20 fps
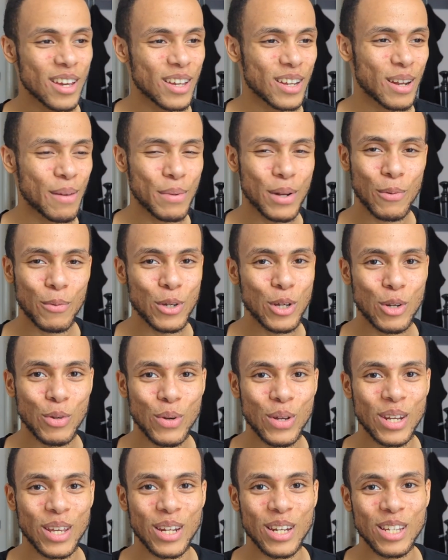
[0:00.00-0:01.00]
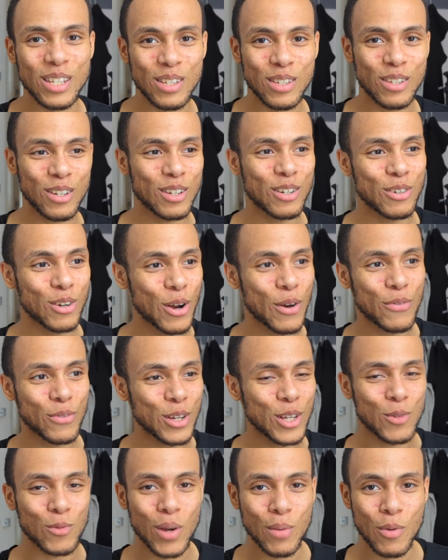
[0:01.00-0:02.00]
They'd be like, "What are you doing here? This graph
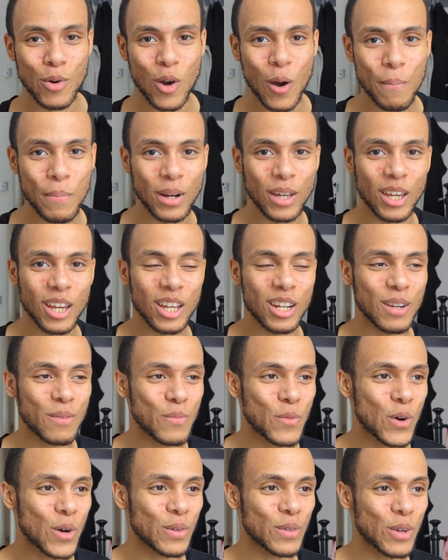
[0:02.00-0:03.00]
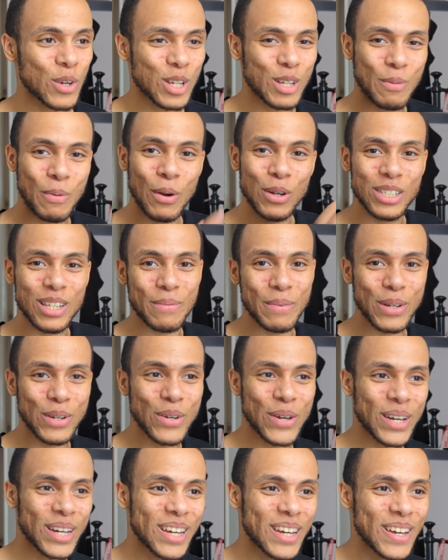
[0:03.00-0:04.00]
looks way more complicated than what you're supposed to be
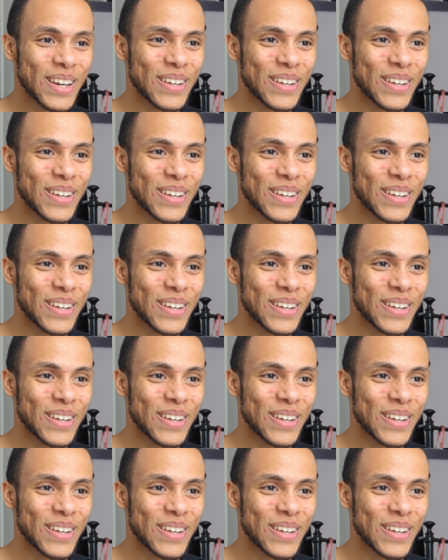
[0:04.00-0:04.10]
doing."